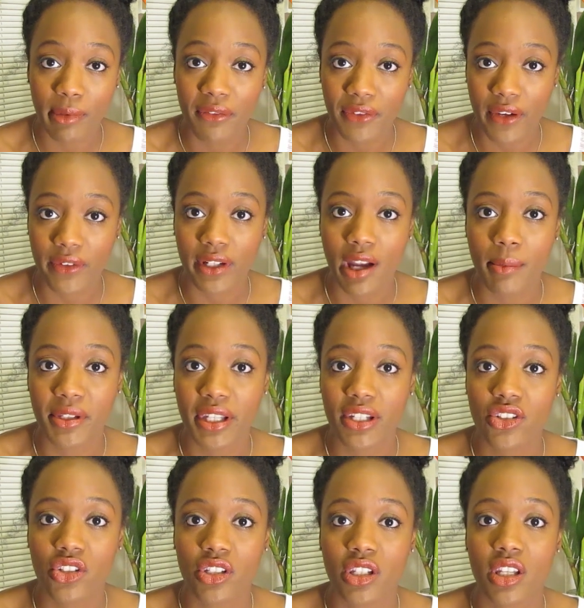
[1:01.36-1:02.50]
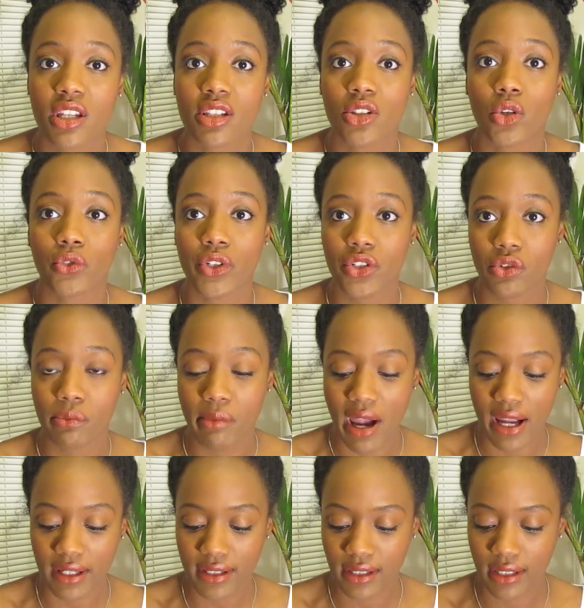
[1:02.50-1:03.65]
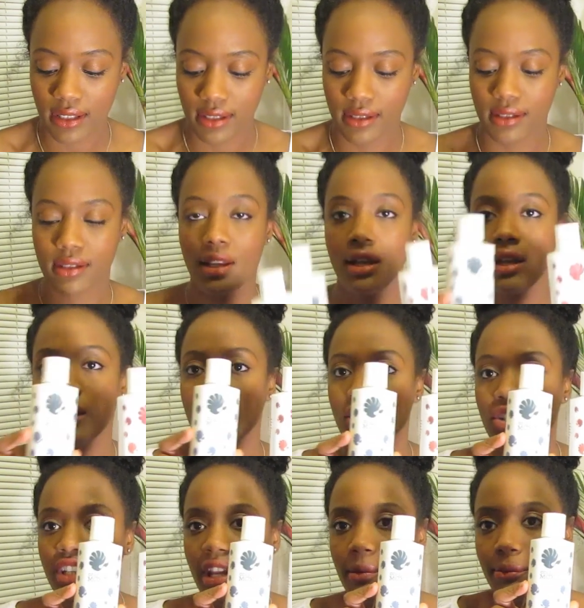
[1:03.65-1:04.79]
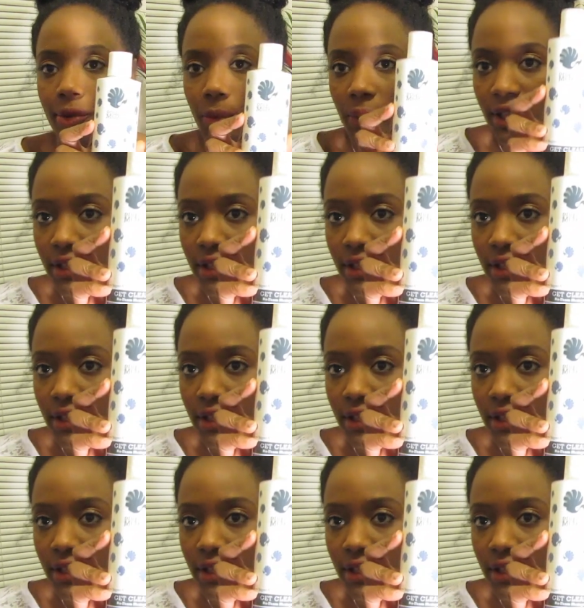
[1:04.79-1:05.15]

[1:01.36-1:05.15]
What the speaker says: my favorite combination, is Original Moxie's shampoo and